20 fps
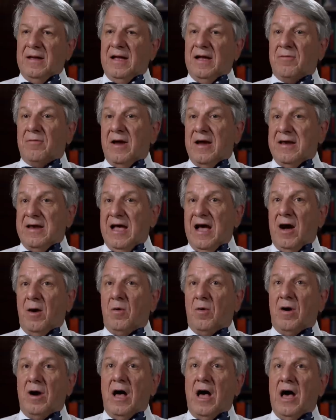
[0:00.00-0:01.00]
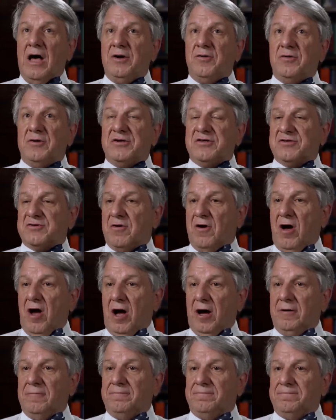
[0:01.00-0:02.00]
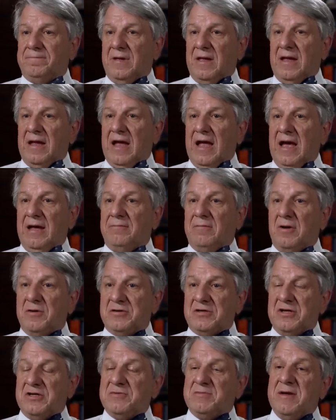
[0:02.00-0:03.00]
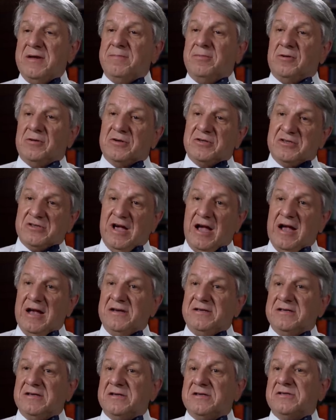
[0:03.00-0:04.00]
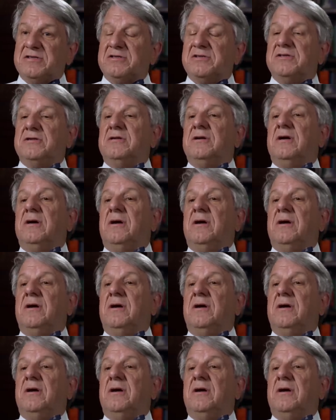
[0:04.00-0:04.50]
And right now we're one hundred strong, and most of these people are scientists,